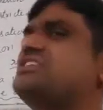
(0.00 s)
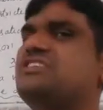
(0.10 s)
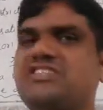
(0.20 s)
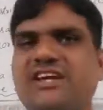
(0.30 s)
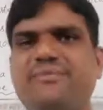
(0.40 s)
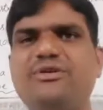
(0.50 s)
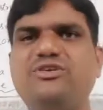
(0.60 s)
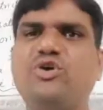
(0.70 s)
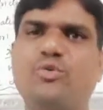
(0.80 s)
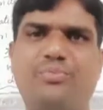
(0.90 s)
is came
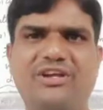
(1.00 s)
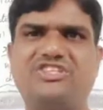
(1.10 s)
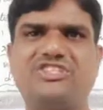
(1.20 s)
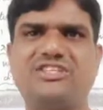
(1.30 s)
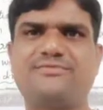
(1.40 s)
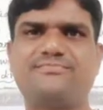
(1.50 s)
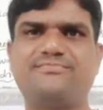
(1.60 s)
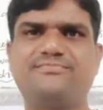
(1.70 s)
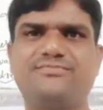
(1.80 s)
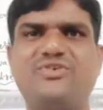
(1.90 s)
into our picture?
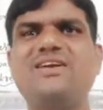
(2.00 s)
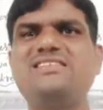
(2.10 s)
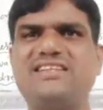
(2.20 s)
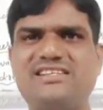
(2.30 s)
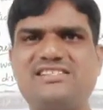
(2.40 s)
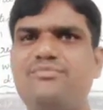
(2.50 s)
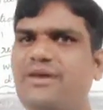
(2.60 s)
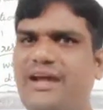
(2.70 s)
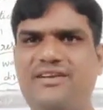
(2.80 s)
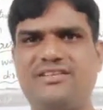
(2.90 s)
What is the reason
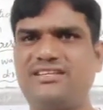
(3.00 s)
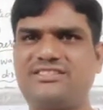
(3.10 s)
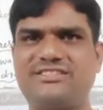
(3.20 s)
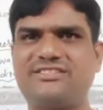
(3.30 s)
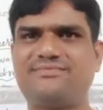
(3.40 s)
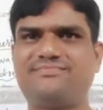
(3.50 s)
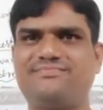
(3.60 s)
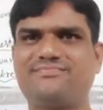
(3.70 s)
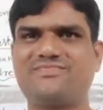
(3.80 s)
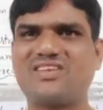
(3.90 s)
behind that?
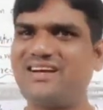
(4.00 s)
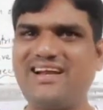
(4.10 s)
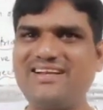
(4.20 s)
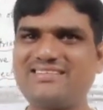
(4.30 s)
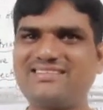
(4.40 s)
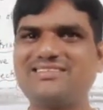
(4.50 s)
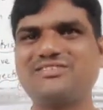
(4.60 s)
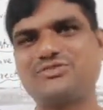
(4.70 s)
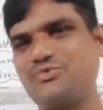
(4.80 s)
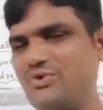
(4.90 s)
Alright?
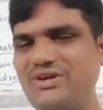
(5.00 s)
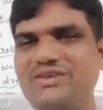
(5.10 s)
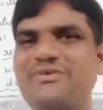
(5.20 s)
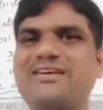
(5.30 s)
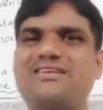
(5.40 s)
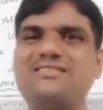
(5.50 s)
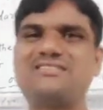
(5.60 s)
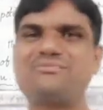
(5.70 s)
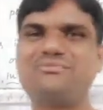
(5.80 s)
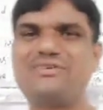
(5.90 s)
So, only one
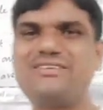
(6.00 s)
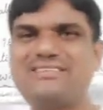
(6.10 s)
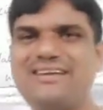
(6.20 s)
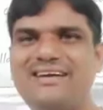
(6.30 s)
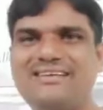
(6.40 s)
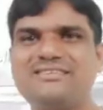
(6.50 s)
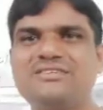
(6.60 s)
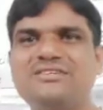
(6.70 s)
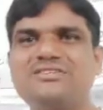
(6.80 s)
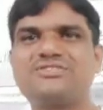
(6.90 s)
concept. What is that?
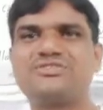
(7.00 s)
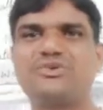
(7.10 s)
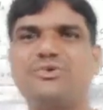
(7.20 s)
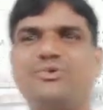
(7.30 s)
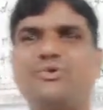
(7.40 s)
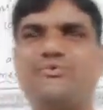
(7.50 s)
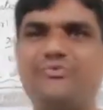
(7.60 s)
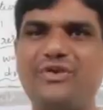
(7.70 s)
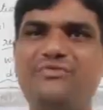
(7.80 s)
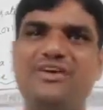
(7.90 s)
So,
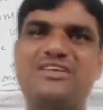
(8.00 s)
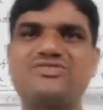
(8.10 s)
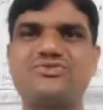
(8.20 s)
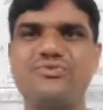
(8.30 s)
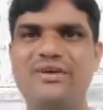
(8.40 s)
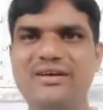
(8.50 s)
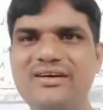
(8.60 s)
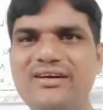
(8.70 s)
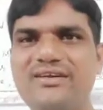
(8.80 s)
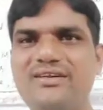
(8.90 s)
previous we
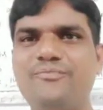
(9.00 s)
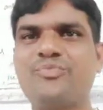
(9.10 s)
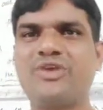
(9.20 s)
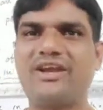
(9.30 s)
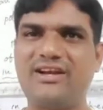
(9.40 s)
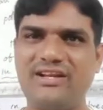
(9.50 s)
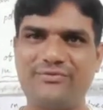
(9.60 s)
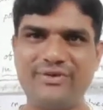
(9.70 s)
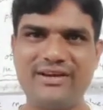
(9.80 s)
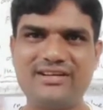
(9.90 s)
learn
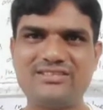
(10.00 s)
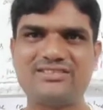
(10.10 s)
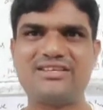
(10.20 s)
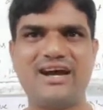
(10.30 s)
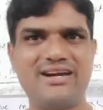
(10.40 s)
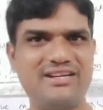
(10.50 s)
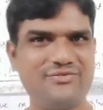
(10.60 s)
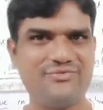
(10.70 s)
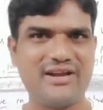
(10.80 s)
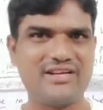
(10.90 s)
interference and
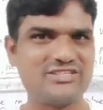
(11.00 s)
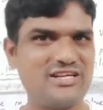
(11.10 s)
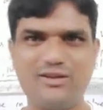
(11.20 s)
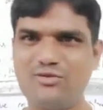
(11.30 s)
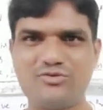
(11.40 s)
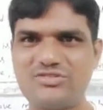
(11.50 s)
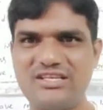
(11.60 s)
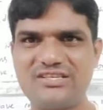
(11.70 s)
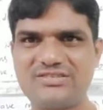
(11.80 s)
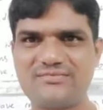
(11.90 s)
diffraction, all those
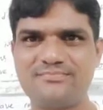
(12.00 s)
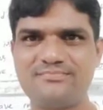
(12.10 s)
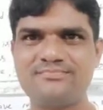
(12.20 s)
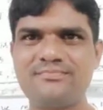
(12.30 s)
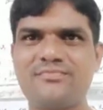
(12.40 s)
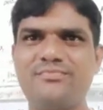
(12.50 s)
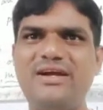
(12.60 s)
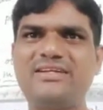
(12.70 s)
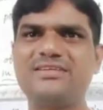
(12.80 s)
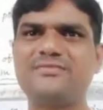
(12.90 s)
things. But